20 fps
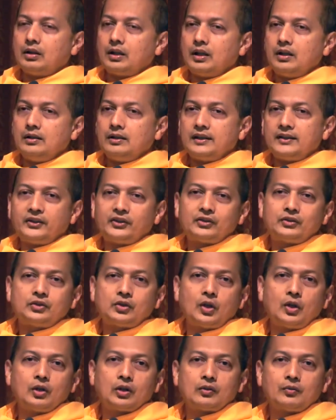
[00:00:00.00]
in this
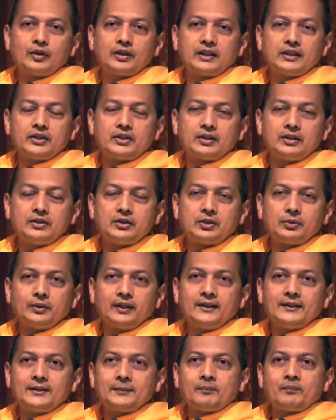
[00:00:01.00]
talk, what I shall do
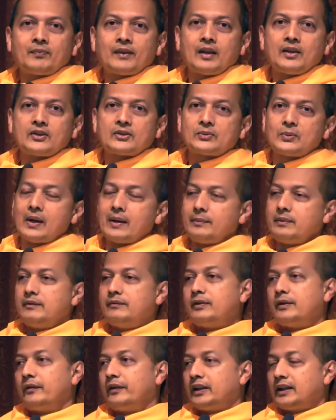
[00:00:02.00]
is Swami
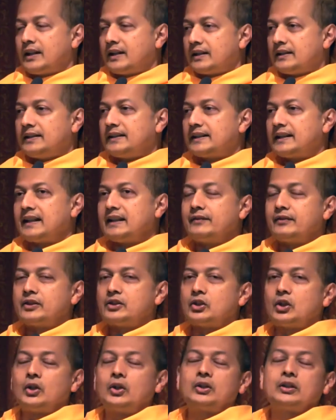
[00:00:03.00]
Vivekananda gave a
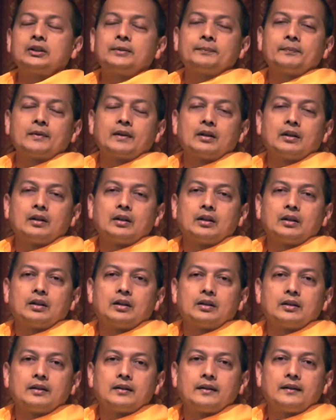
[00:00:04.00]
talk,
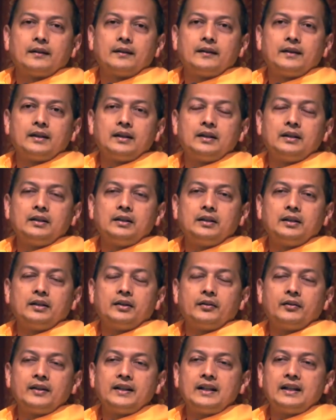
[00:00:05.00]
The
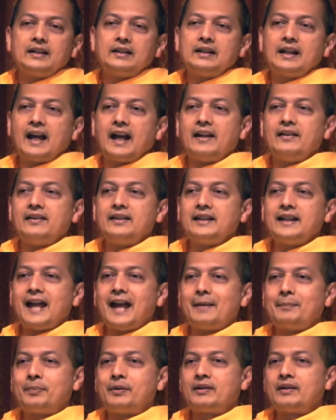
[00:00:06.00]
Real and the
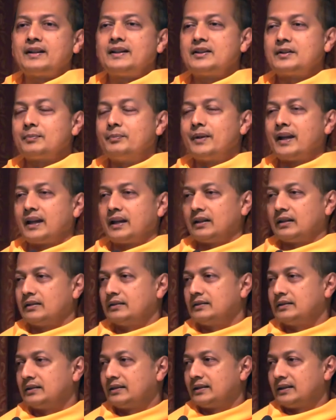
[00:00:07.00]
Apparent
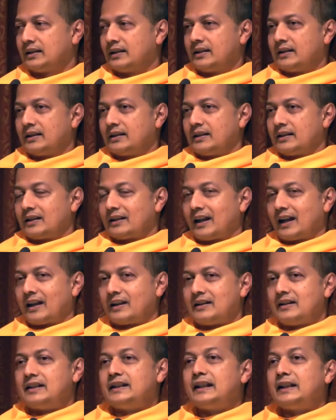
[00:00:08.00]
Man.
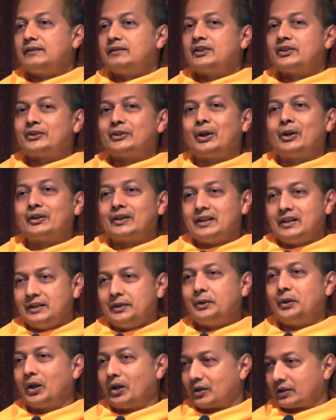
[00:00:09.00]
And he gave this talk in
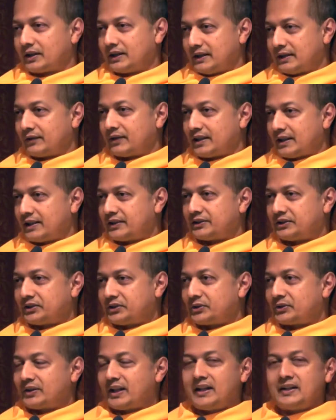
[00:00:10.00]
New York in the Vedanta
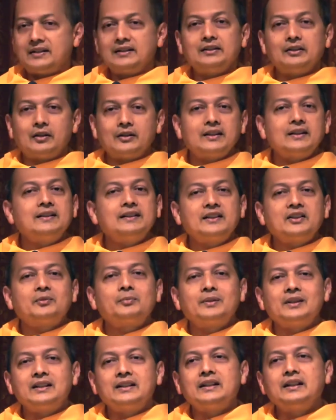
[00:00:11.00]
Society, not in this
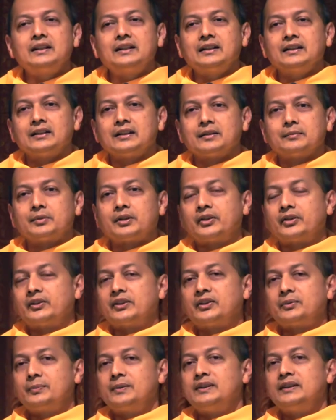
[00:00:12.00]
building because
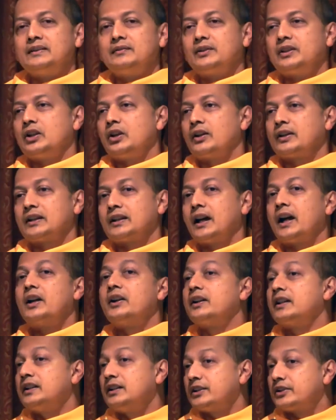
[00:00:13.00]
this building we got
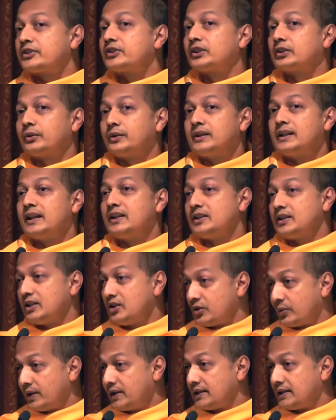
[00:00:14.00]
100 years ago in
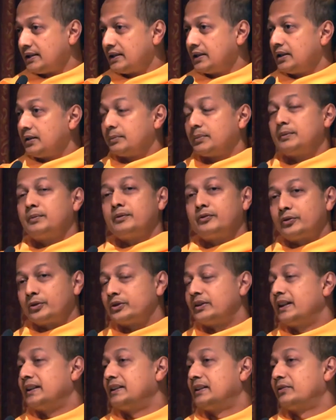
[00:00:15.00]
1920, but before
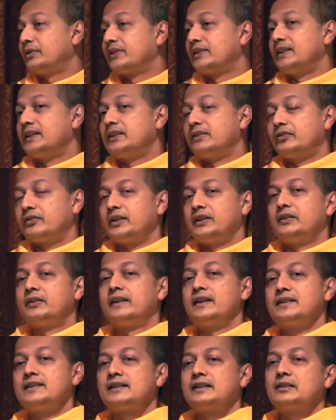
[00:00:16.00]
that it was in different
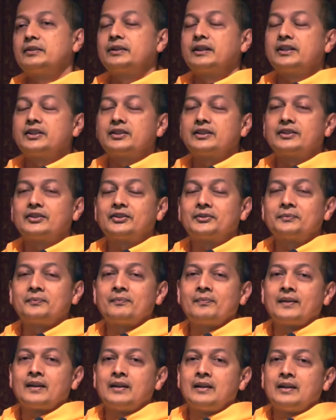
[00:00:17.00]
rented locations.
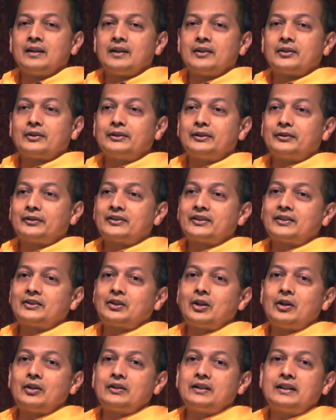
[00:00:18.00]
So this was a
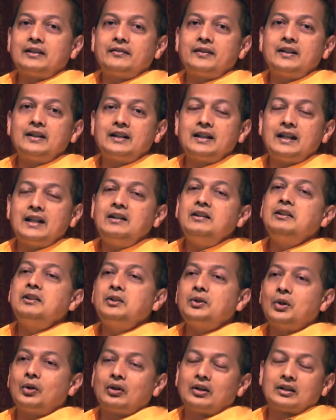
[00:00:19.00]
talk given in
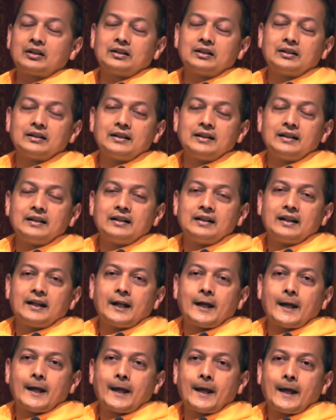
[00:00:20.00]
New York,
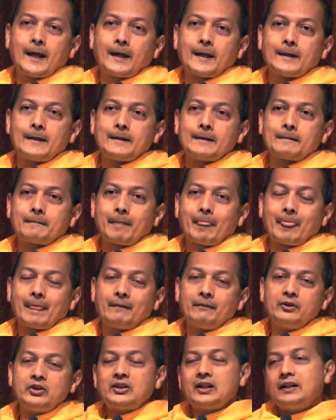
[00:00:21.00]
and
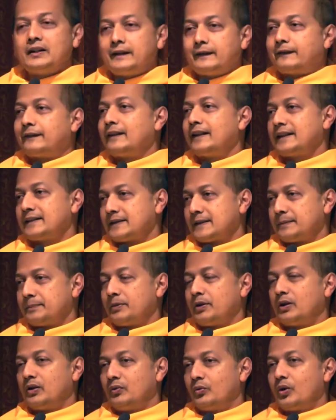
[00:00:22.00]
we shall reflect
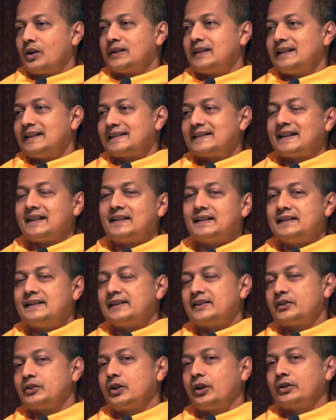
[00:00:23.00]
upon what he said in
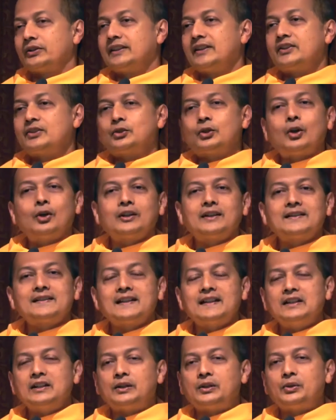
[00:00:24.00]
this talk. This talk is
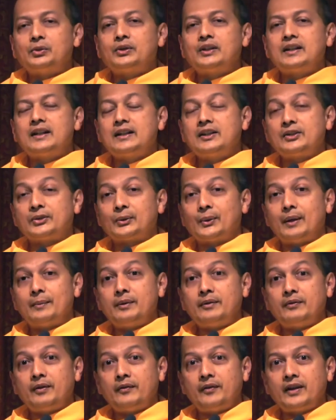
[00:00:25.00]
included in
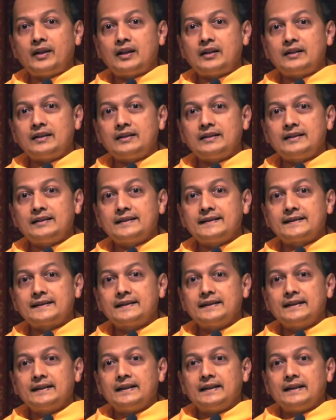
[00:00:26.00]
Swami Vivekananda's
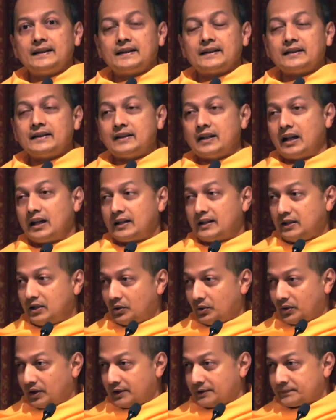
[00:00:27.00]
Jnana
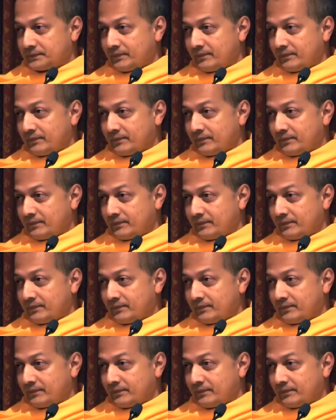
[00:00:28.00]
Yoga.